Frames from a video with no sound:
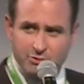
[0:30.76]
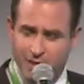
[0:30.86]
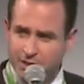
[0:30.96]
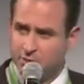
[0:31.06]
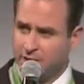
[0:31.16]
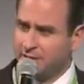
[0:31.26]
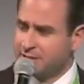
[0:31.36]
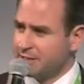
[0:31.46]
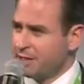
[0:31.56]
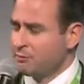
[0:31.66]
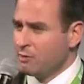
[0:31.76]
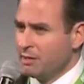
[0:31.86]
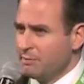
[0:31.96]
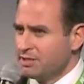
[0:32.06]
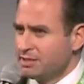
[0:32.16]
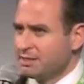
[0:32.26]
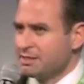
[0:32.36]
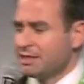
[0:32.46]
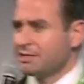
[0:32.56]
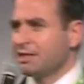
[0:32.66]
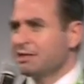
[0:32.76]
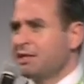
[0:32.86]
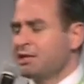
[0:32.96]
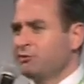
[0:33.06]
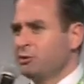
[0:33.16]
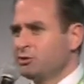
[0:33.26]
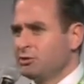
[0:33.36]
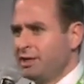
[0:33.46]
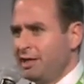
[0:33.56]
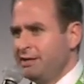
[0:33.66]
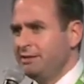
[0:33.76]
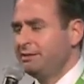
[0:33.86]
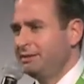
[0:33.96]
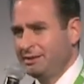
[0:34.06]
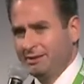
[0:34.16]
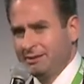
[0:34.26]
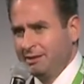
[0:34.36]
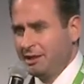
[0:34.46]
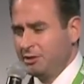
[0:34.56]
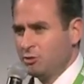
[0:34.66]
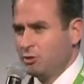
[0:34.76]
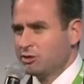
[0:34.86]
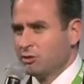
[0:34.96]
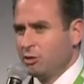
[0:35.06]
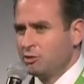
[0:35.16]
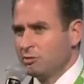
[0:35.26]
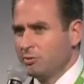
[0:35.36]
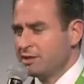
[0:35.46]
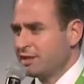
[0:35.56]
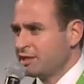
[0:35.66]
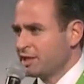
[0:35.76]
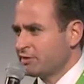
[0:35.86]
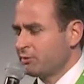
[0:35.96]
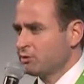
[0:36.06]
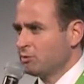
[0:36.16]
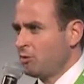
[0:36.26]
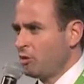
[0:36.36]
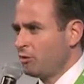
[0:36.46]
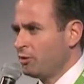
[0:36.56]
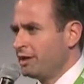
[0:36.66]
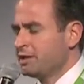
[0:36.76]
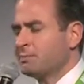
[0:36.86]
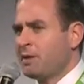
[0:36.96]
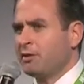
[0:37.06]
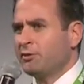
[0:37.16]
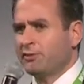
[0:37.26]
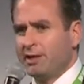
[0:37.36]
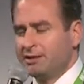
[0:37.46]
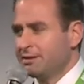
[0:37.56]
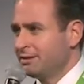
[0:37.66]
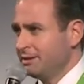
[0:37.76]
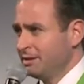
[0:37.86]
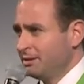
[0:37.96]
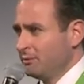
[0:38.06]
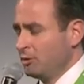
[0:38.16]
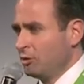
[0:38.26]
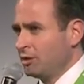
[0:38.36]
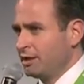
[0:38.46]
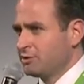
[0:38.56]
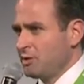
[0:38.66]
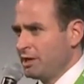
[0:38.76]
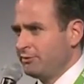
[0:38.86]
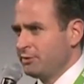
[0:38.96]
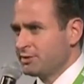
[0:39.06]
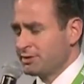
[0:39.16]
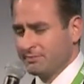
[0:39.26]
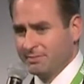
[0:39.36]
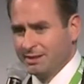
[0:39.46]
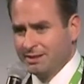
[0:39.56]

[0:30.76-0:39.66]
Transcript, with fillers: try to understand why businesses are successful today and who is going to be successful tomorrow. And as part of that, we're looking at drivers.